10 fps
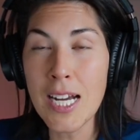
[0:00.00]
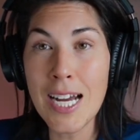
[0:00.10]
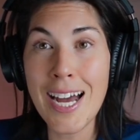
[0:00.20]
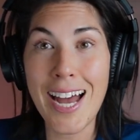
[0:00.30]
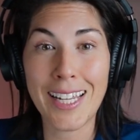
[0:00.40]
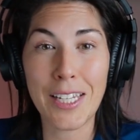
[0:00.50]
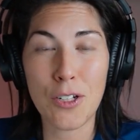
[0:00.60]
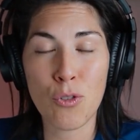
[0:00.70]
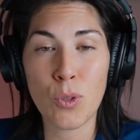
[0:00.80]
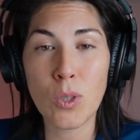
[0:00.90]
I can
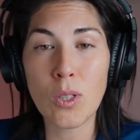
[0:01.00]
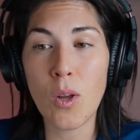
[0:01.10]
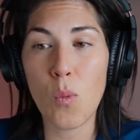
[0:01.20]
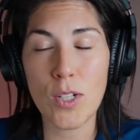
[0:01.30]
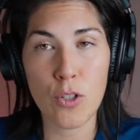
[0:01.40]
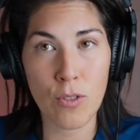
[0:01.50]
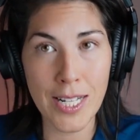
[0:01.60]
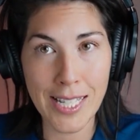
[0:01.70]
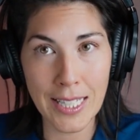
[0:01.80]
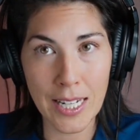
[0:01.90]
control what stress
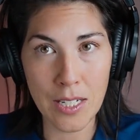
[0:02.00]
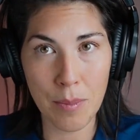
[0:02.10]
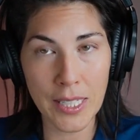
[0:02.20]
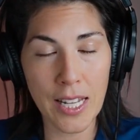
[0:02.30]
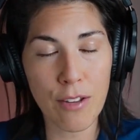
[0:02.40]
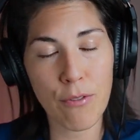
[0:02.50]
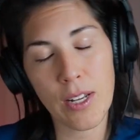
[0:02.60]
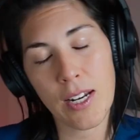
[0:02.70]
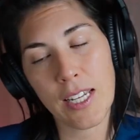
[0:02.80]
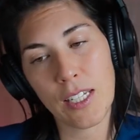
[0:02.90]
I let into my life,
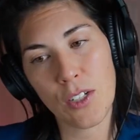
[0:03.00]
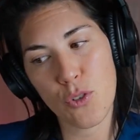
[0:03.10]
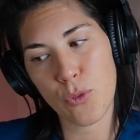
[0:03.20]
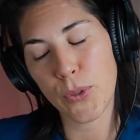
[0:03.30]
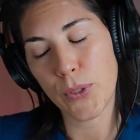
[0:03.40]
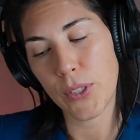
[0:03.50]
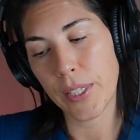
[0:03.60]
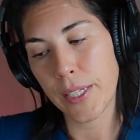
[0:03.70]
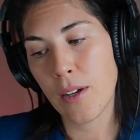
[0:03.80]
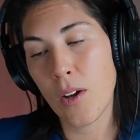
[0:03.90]
and I can control
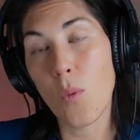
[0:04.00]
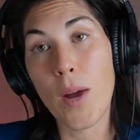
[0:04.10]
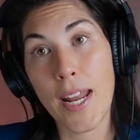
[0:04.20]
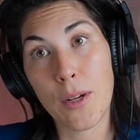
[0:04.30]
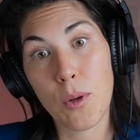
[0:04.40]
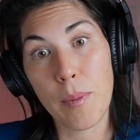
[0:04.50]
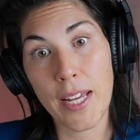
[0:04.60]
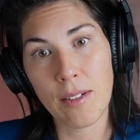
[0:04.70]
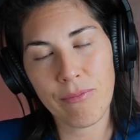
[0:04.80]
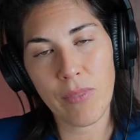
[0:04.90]
when I go to
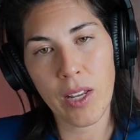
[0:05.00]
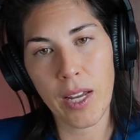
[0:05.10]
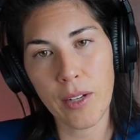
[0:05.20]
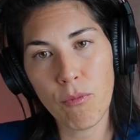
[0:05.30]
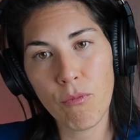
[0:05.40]
bed. Okay.